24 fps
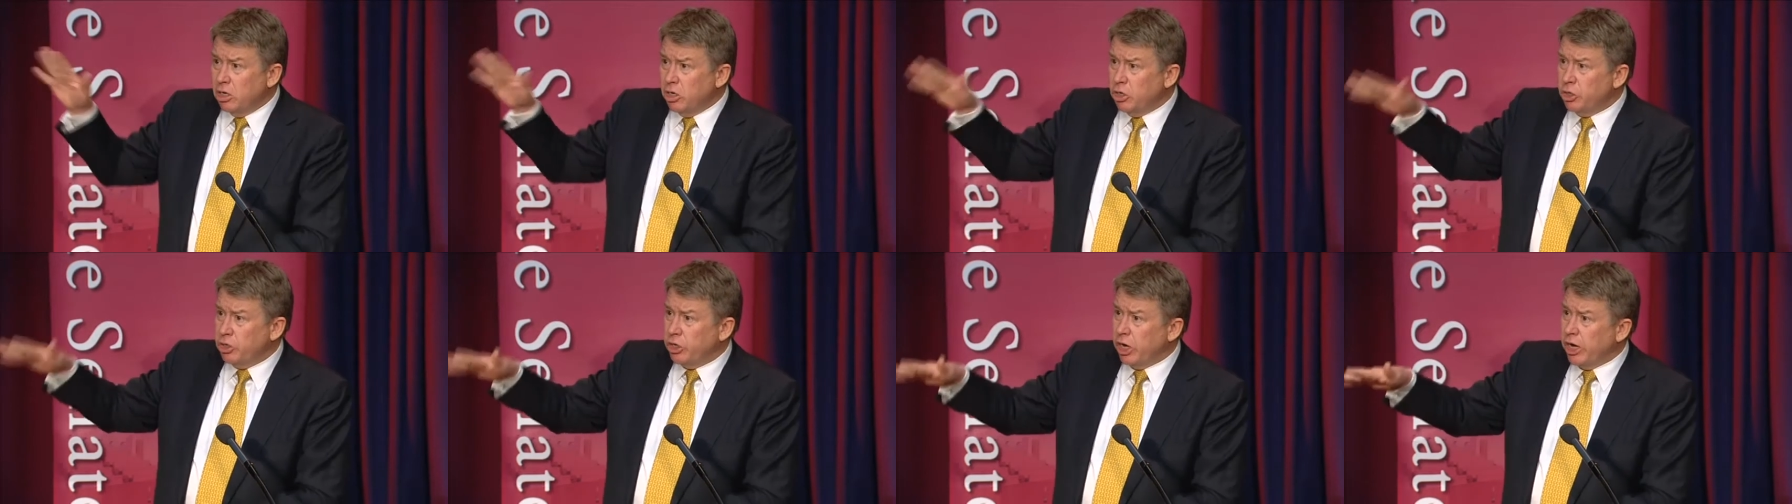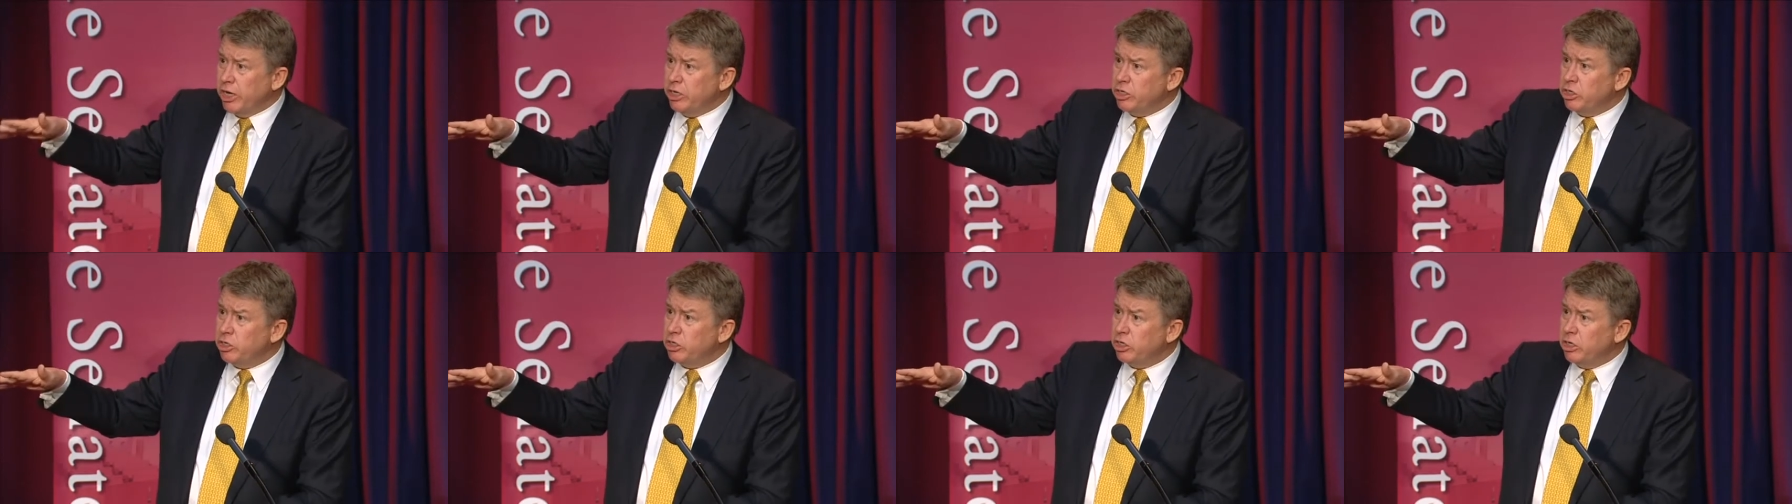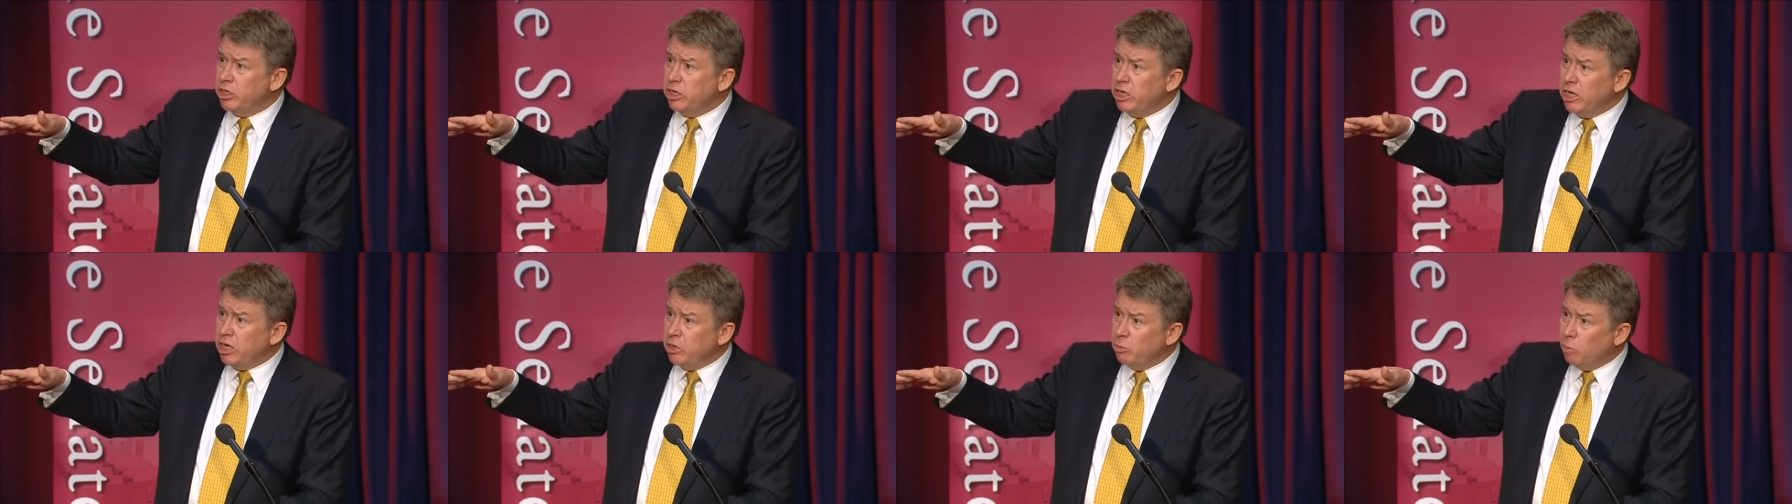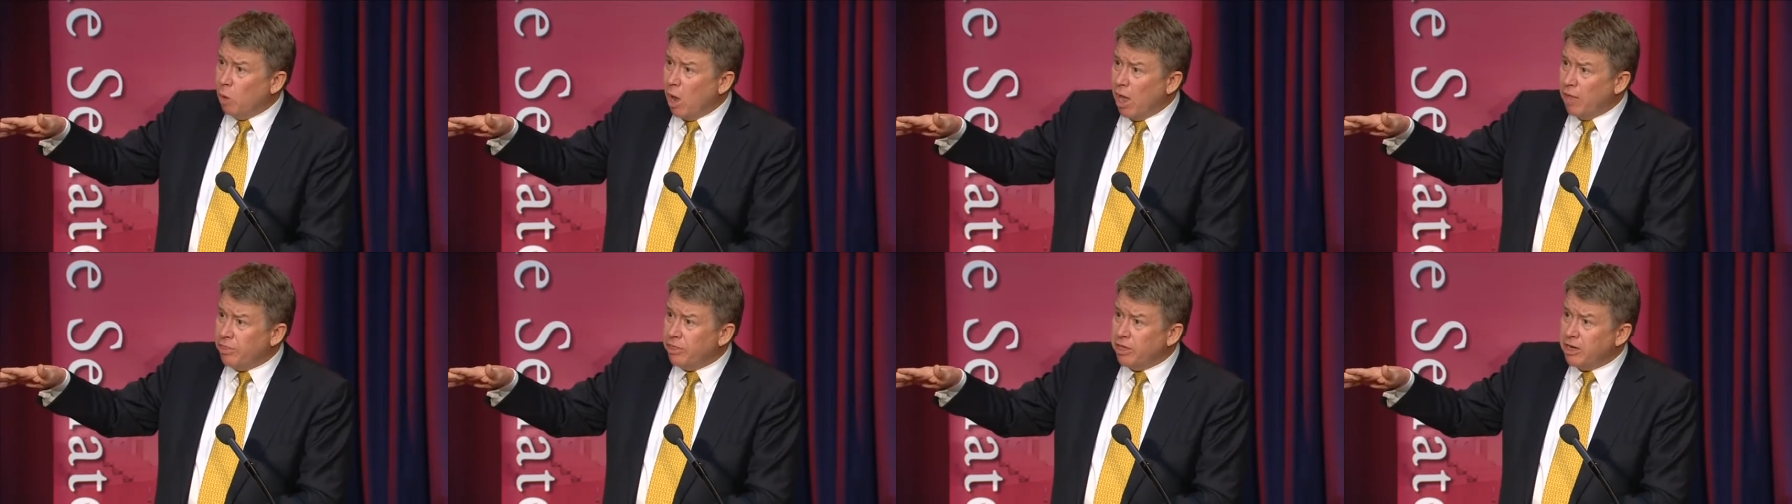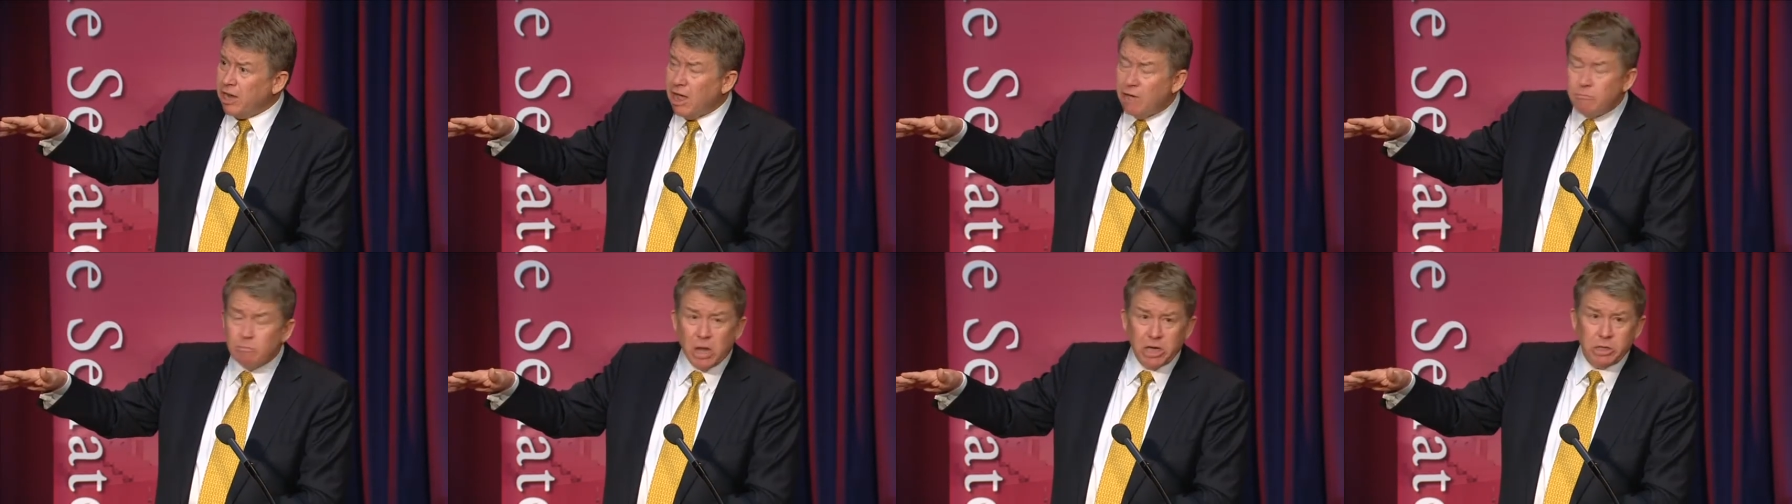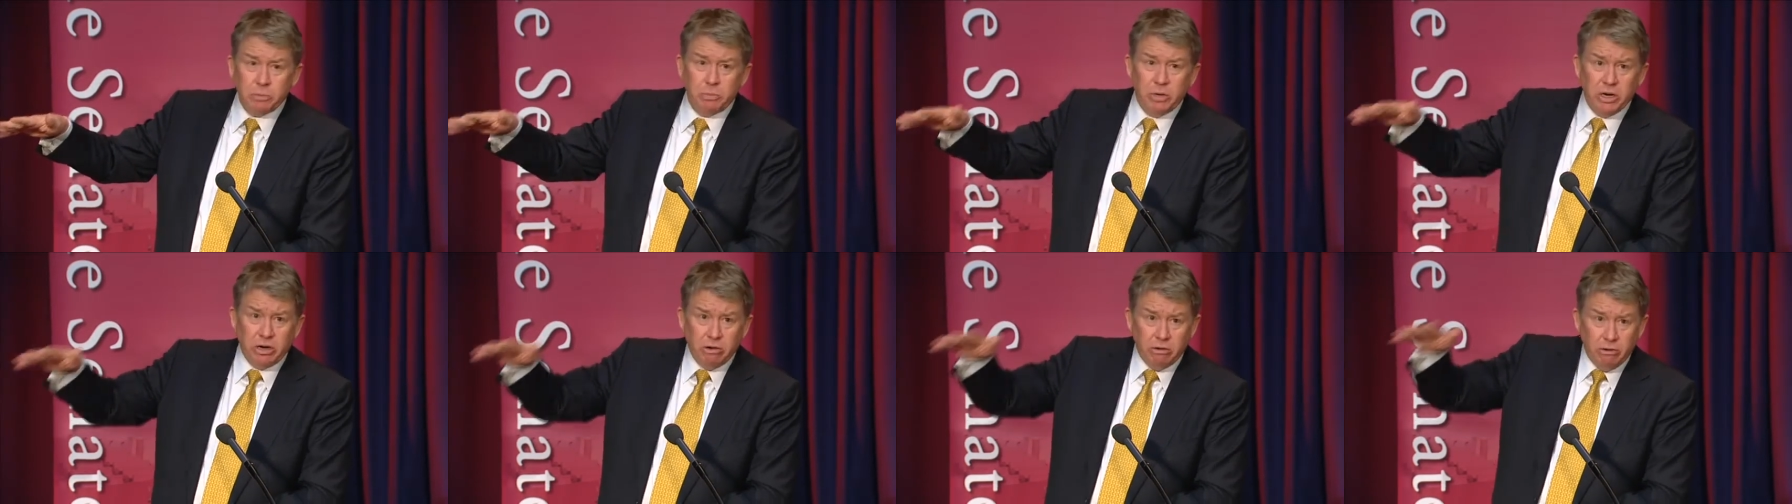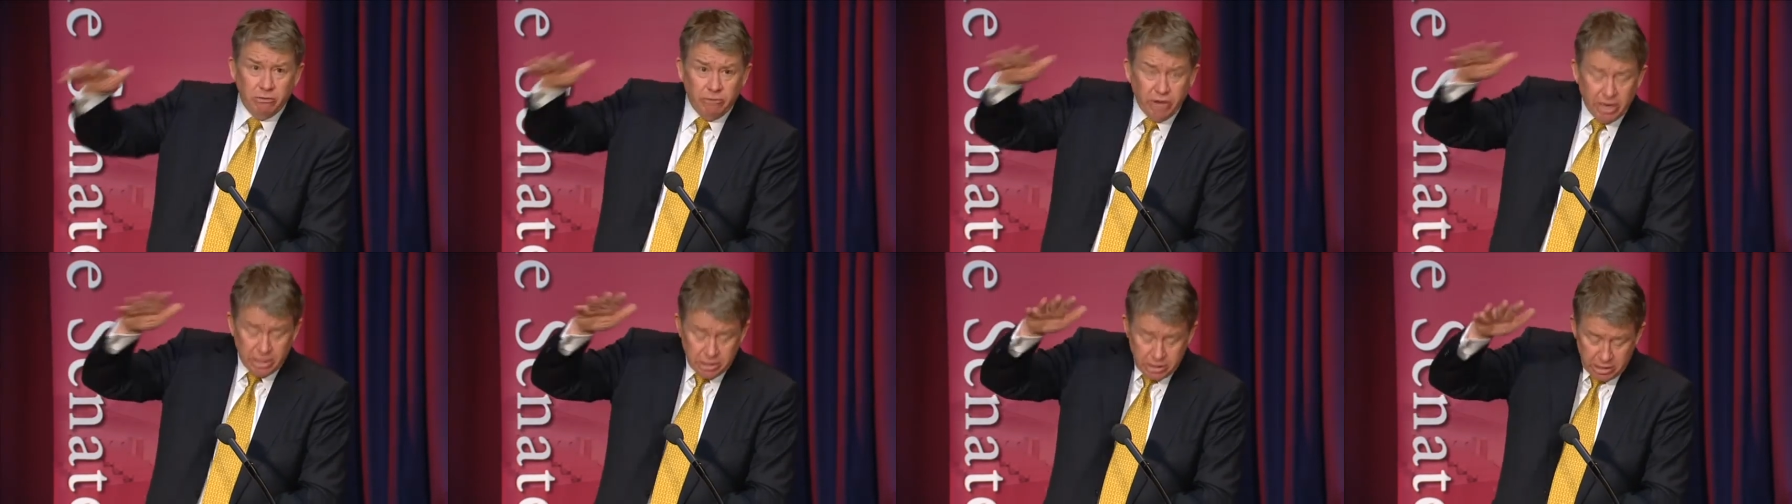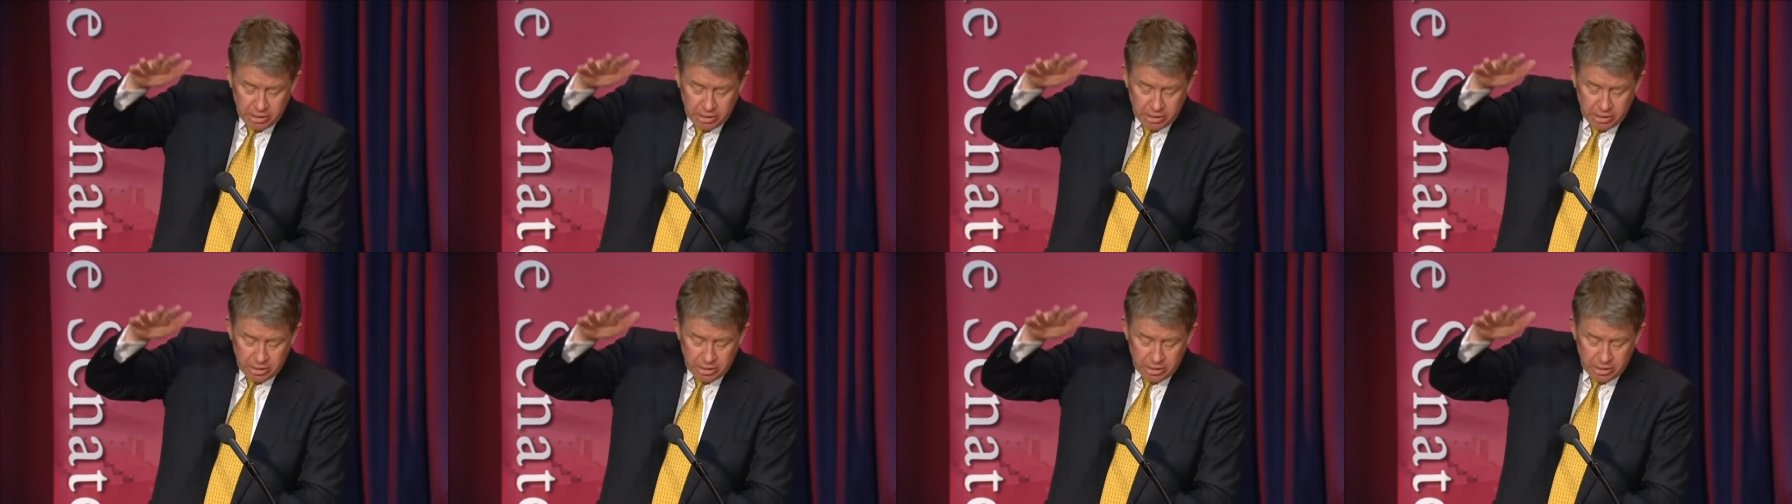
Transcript: changes in year one that have much bigger effects